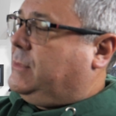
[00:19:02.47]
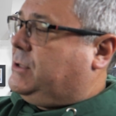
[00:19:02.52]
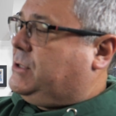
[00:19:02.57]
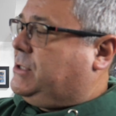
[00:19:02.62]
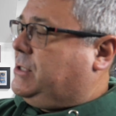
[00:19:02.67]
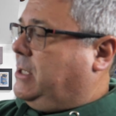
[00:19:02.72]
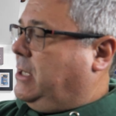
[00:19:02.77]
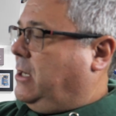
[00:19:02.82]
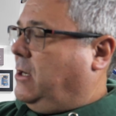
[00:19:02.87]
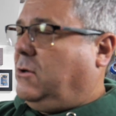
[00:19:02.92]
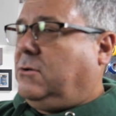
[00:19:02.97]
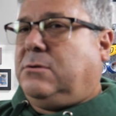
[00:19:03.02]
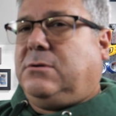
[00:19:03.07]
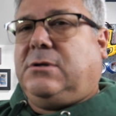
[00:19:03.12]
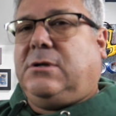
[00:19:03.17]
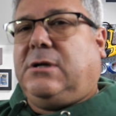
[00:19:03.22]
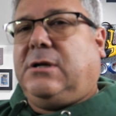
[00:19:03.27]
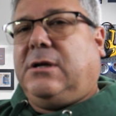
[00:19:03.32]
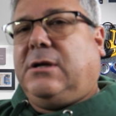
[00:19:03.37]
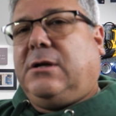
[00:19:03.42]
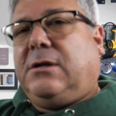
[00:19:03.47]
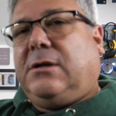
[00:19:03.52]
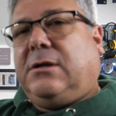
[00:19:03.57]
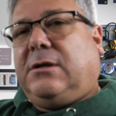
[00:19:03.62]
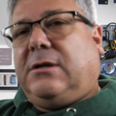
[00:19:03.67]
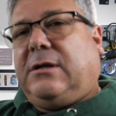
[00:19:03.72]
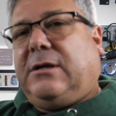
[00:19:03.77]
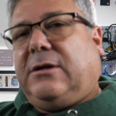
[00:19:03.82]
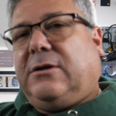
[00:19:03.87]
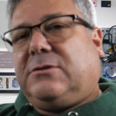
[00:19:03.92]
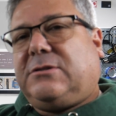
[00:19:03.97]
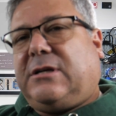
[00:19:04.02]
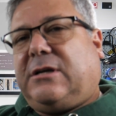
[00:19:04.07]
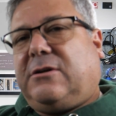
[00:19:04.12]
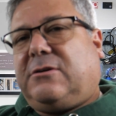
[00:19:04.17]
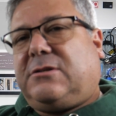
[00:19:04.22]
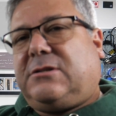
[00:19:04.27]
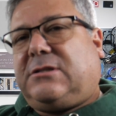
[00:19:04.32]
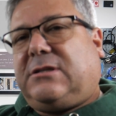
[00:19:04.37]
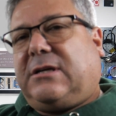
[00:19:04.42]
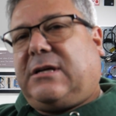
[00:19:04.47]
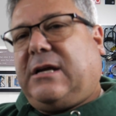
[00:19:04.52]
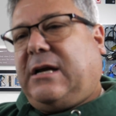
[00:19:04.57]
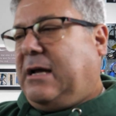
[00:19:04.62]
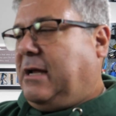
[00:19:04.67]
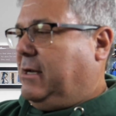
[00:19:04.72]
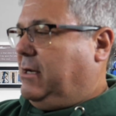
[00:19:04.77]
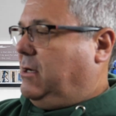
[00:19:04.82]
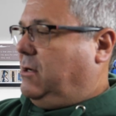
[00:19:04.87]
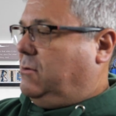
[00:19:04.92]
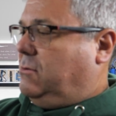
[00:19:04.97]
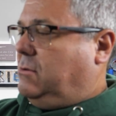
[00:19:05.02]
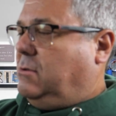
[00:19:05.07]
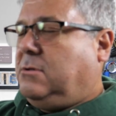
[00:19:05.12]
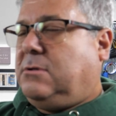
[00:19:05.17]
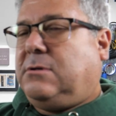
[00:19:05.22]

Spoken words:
so here's our Staccato,